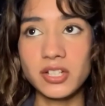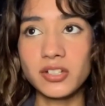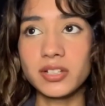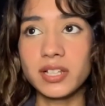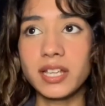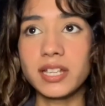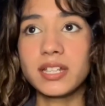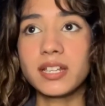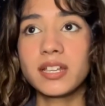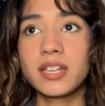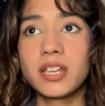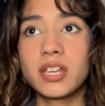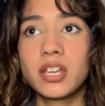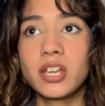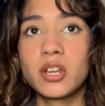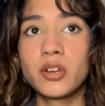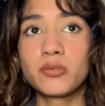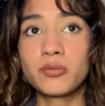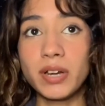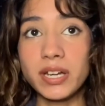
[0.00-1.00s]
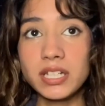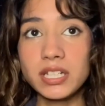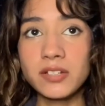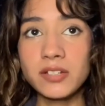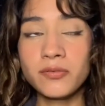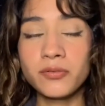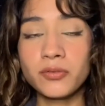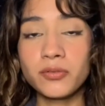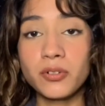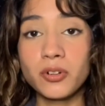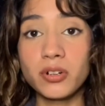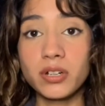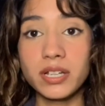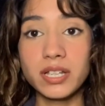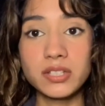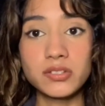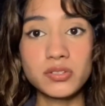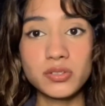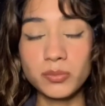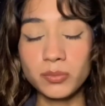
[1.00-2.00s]
You're like ready for
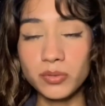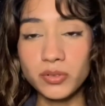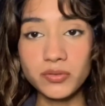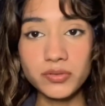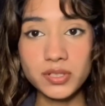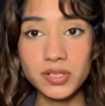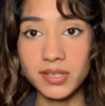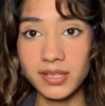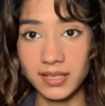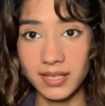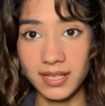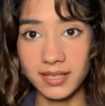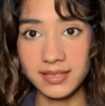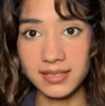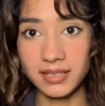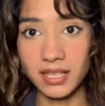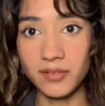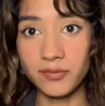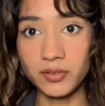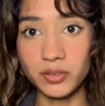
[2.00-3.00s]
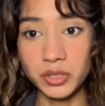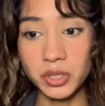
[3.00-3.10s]
it to move to the next level.